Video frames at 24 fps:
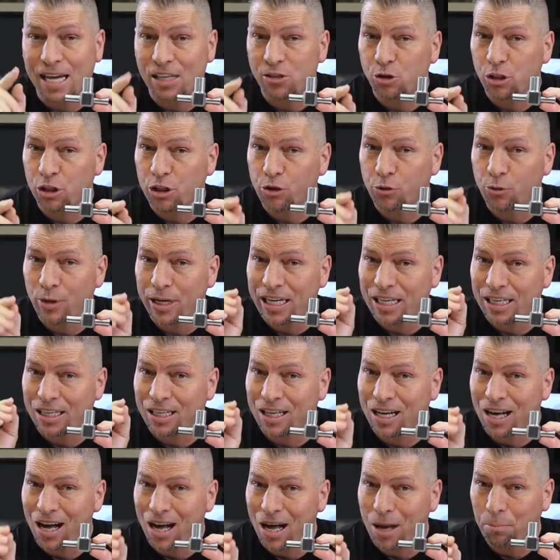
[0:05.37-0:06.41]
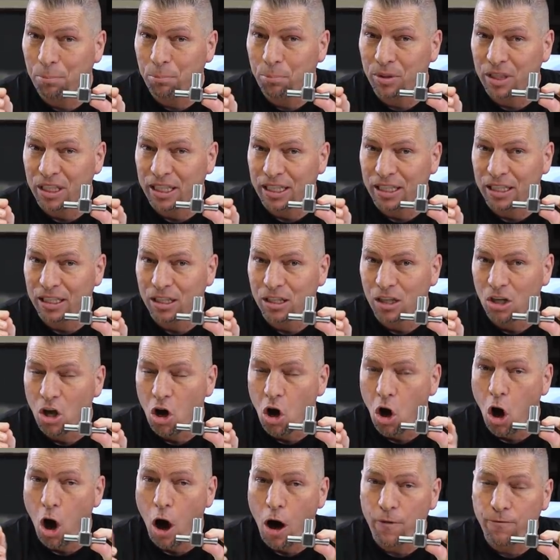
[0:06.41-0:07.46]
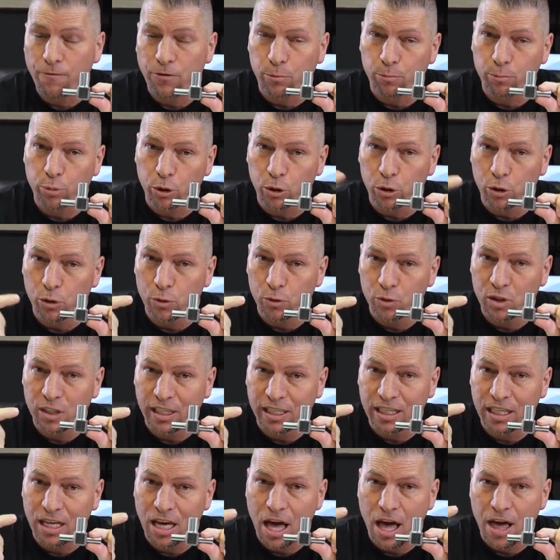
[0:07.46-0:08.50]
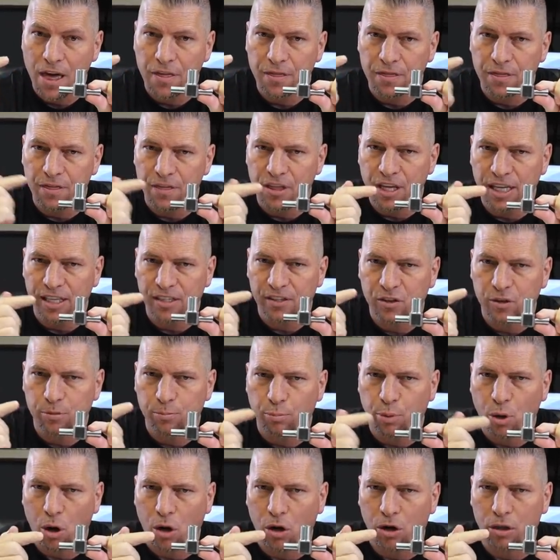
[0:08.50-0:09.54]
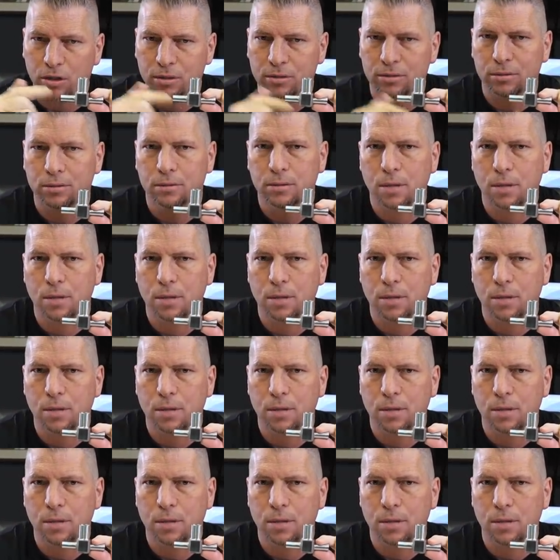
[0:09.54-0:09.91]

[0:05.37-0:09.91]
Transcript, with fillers: actually create a company off of producing this part.